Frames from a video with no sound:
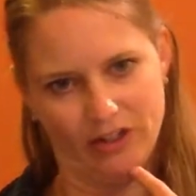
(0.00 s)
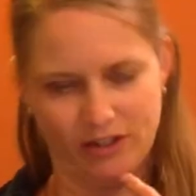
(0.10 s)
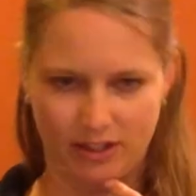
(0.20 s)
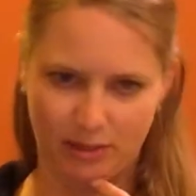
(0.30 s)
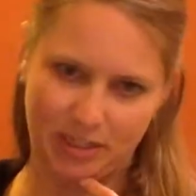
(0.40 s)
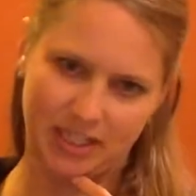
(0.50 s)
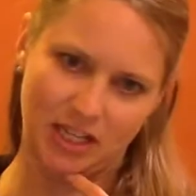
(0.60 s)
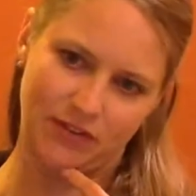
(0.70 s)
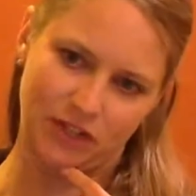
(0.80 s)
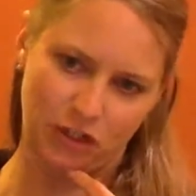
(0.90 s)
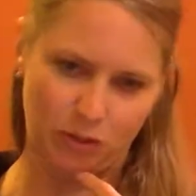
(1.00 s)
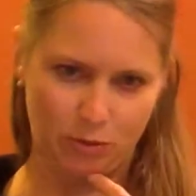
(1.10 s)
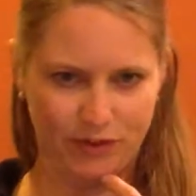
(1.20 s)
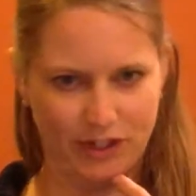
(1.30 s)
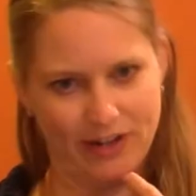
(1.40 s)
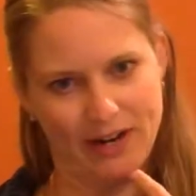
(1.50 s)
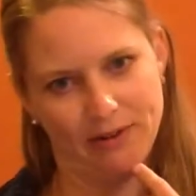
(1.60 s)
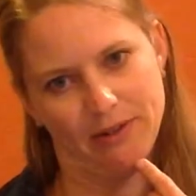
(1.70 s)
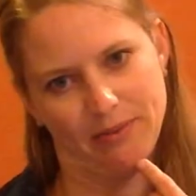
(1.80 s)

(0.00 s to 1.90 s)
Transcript: Just a little bit of soft tissue moving around.